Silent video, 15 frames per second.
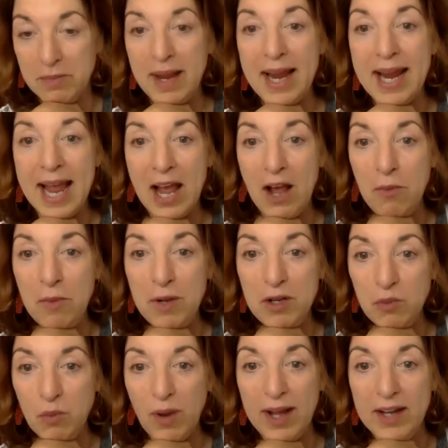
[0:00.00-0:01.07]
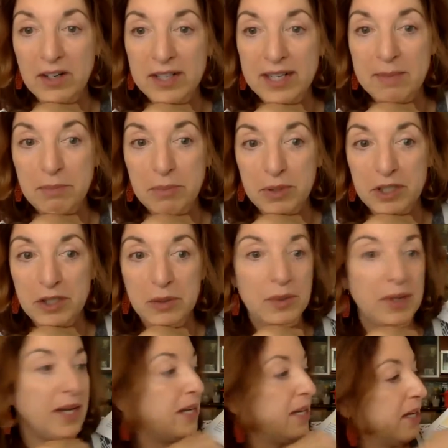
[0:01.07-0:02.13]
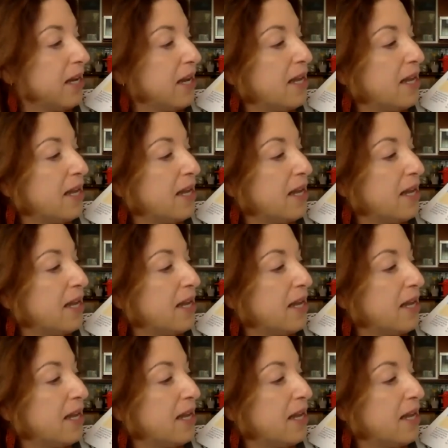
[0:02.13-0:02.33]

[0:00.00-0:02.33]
by how much water they push away.